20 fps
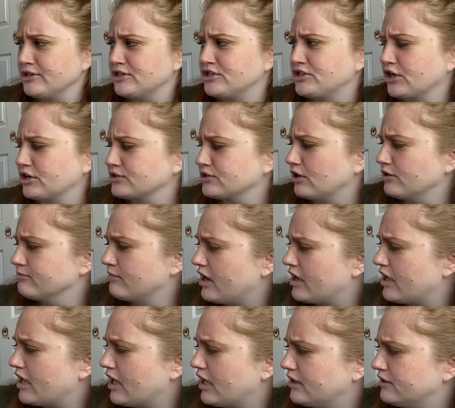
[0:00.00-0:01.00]
chicks on my
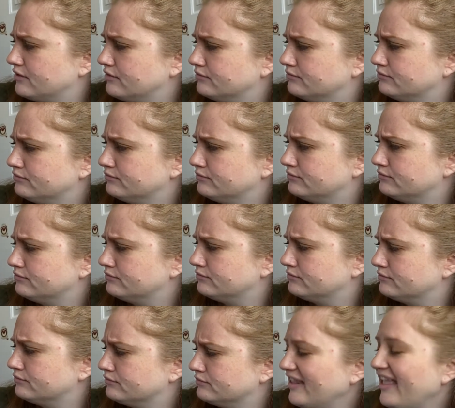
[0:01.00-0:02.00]
head.
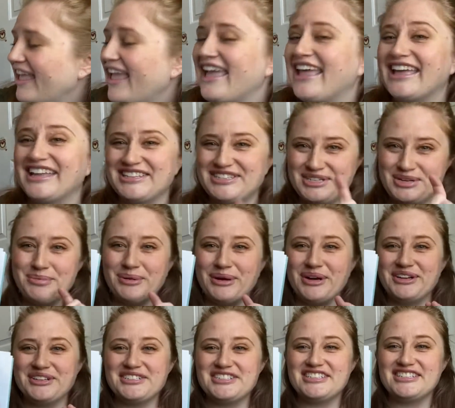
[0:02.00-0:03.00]
And two
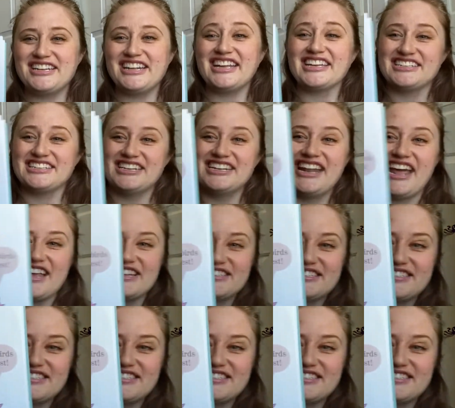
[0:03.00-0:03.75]
birds and a nest.